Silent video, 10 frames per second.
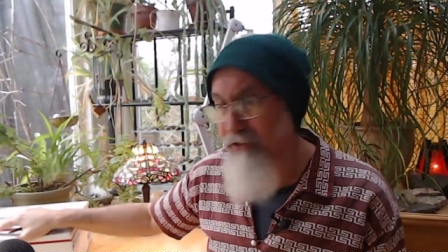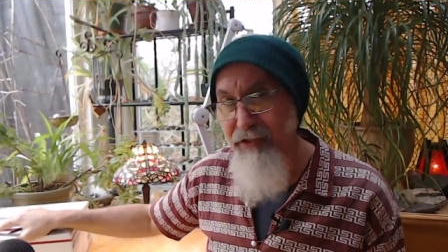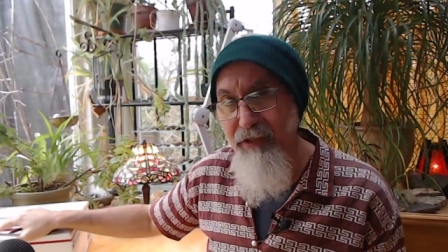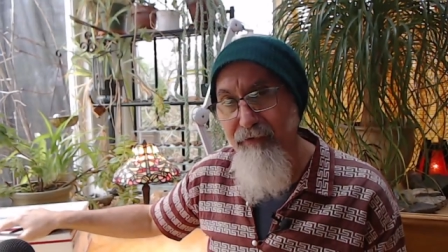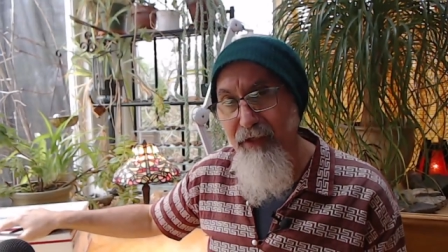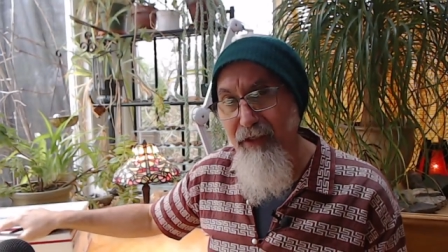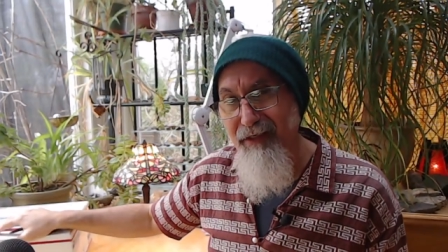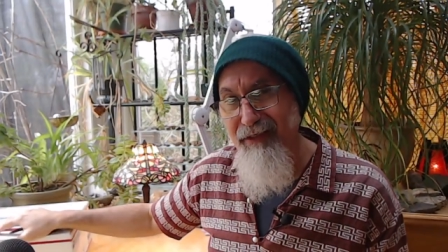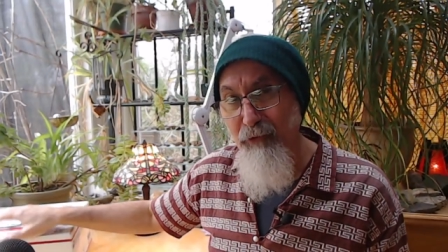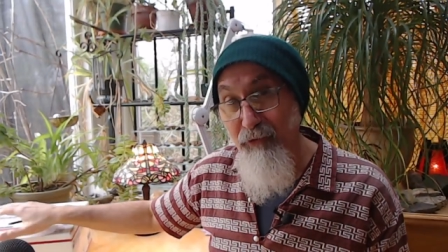stuff
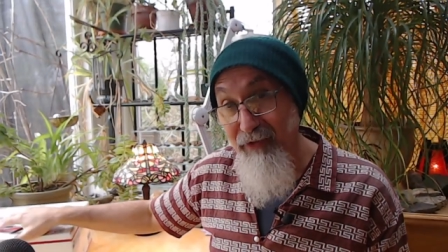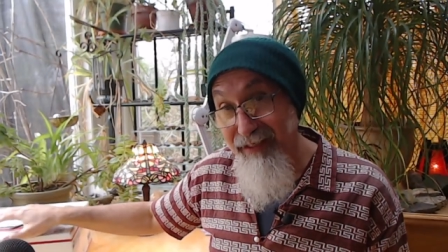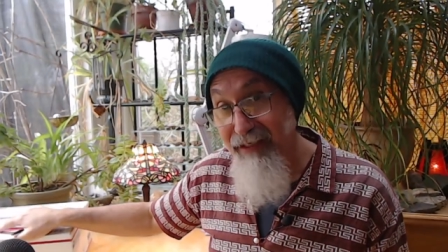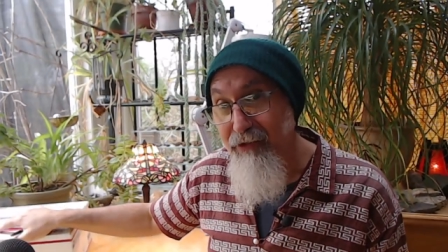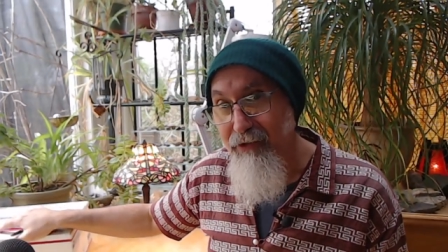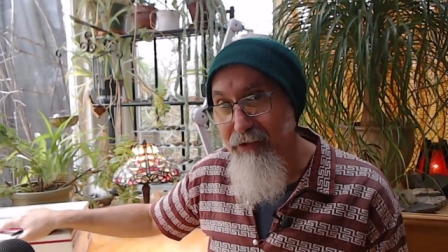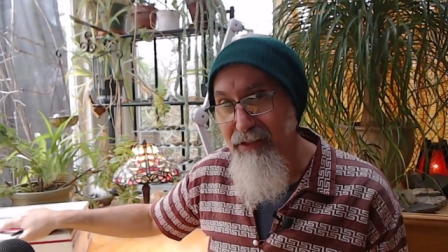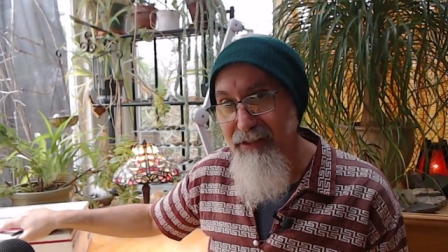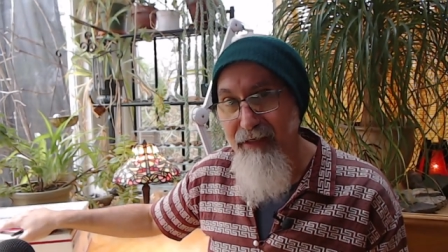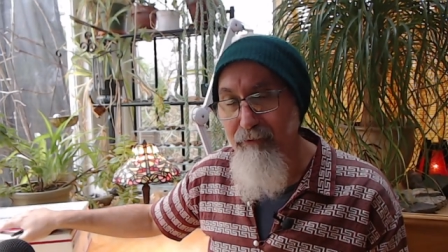that were related to the
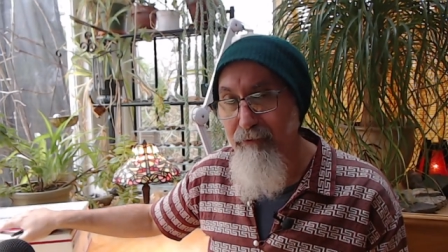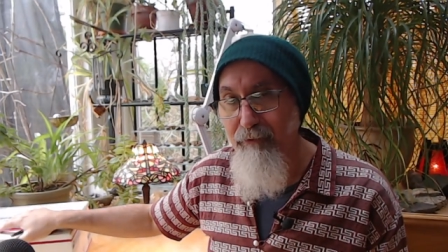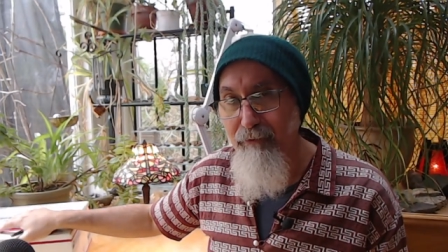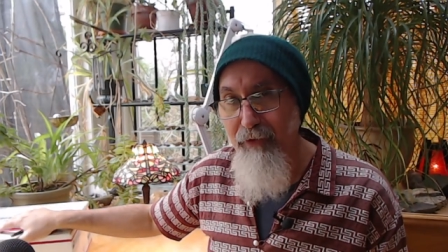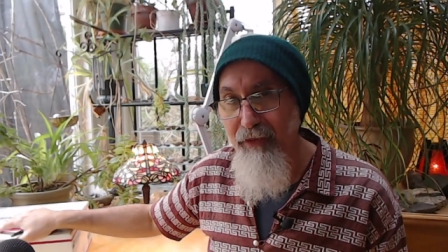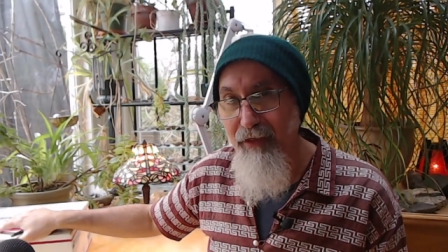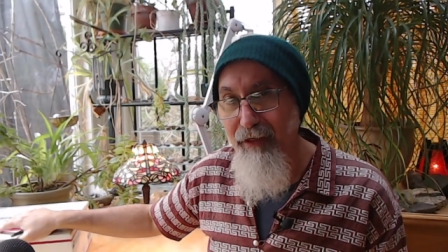same thing